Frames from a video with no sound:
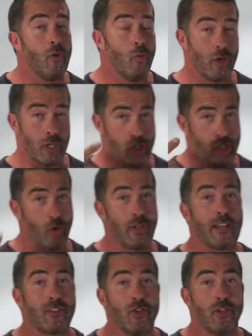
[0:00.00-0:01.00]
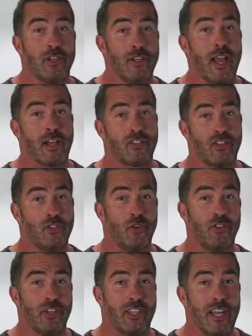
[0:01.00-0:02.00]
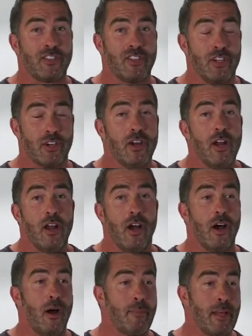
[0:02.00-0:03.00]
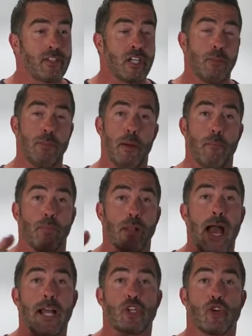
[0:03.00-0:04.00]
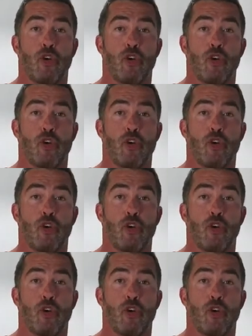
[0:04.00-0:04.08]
We're going to show that to you next as soon as it gets here. That's going to be a black